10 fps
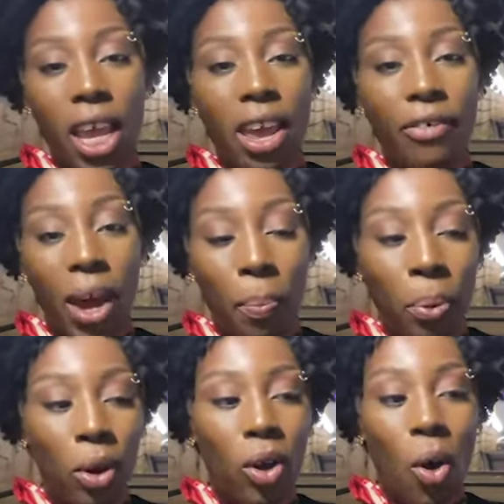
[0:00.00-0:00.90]
if I
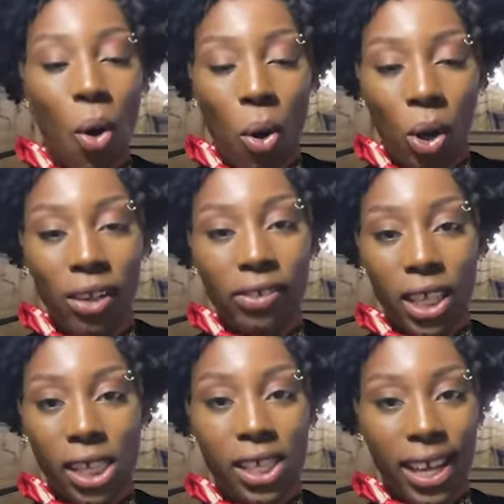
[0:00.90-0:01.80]
put all of
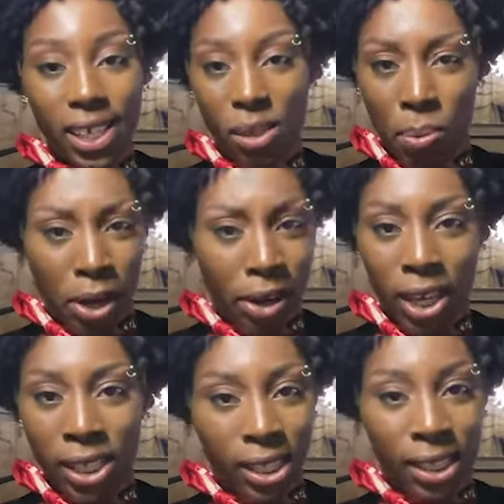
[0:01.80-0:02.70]
this
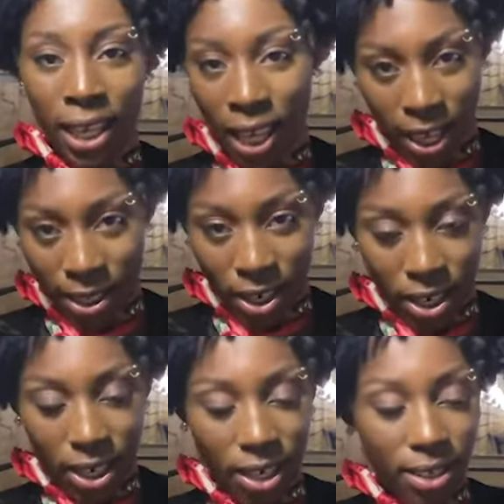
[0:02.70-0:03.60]
experience
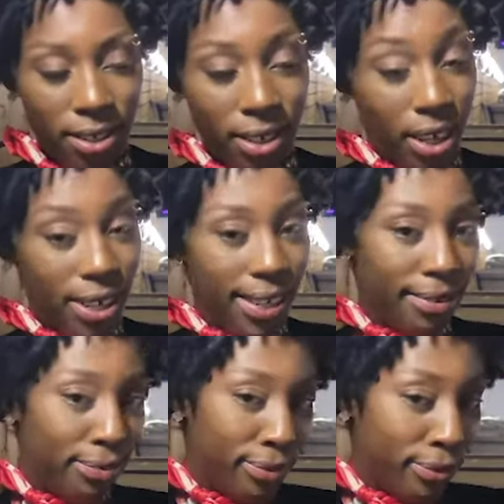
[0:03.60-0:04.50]
together, darling,
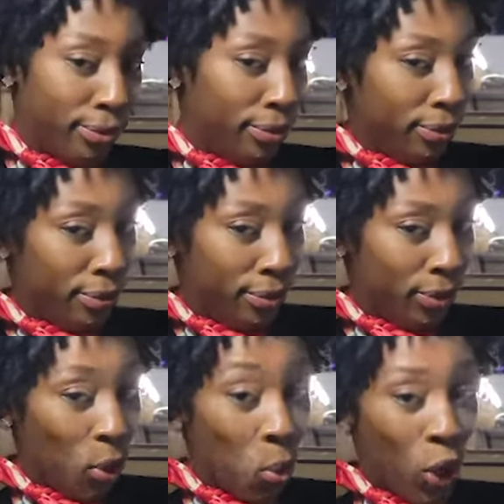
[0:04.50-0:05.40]

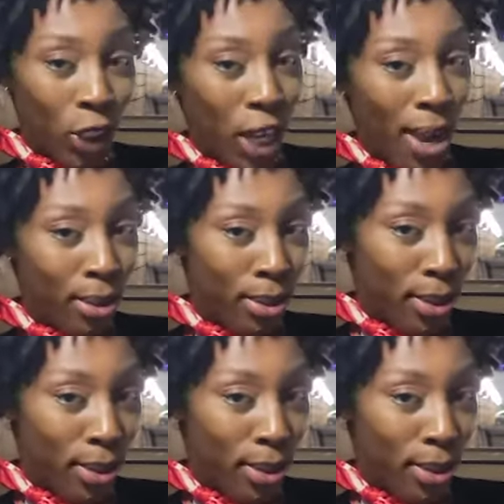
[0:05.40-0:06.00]
watch out.